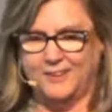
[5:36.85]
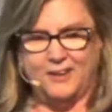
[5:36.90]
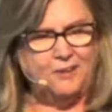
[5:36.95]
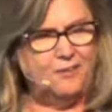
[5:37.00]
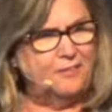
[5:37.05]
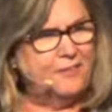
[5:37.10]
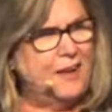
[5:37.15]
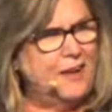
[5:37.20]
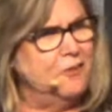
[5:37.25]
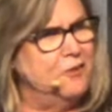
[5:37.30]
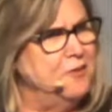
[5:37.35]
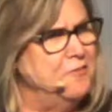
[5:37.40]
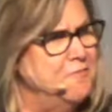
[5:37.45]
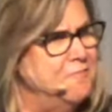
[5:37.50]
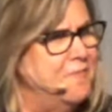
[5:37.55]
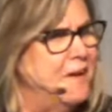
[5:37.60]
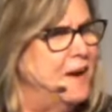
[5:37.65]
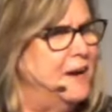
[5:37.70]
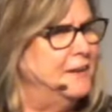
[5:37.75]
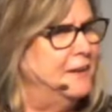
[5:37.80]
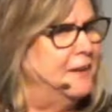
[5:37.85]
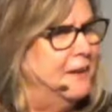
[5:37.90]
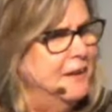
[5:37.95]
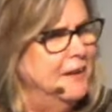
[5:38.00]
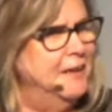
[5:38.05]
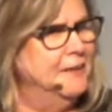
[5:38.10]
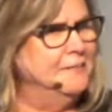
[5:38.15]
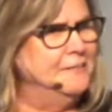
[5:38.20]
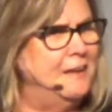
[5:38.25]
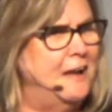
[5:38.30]
There, I couldn't find a
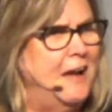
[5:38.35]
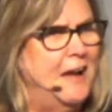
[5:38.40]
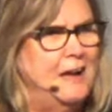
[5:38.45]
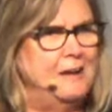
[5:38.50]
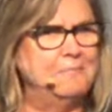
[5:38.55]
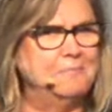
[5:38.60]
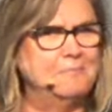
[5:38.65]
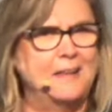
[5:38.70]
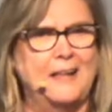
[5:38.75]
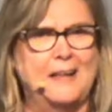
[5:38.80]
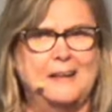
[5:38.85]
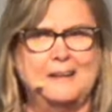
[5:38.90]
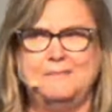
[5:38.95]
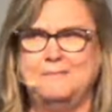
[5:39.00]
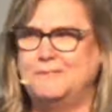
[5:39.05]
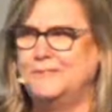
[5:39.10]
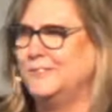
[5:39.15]
timeline